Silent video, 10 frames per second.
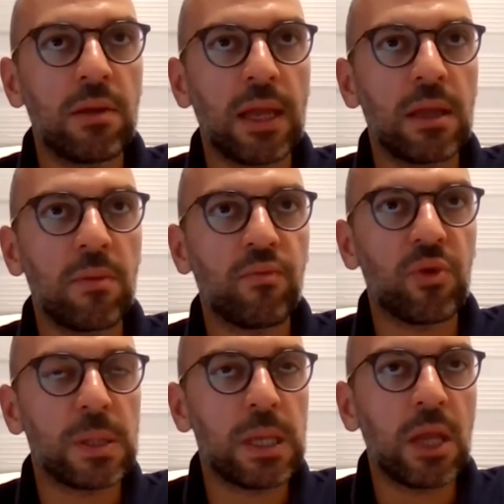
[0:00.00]
they didn't
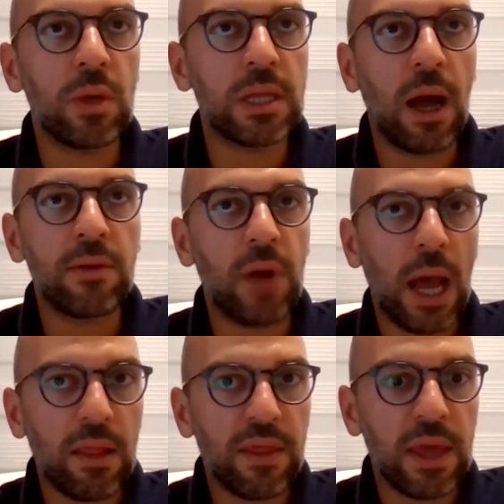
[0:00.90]
proceed with the other
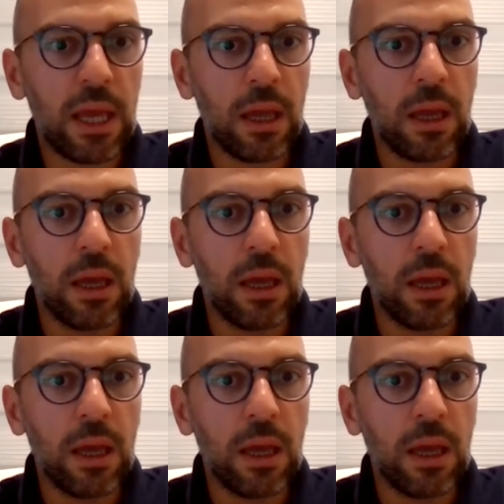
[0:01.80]
healthy